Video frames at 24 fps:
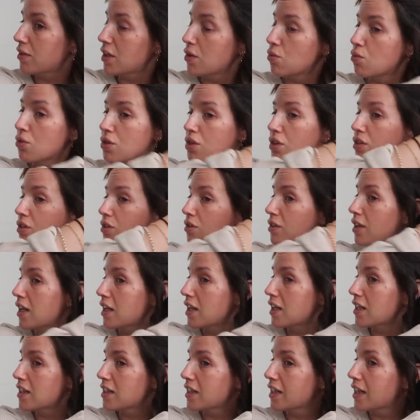they wouldn't do that
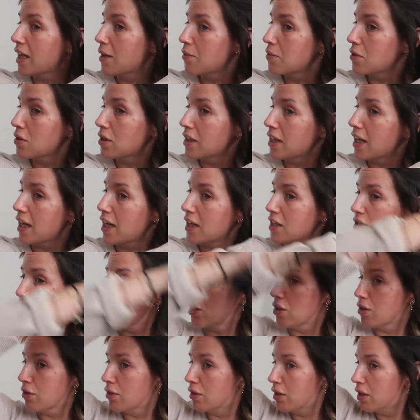unless they absolutely had to.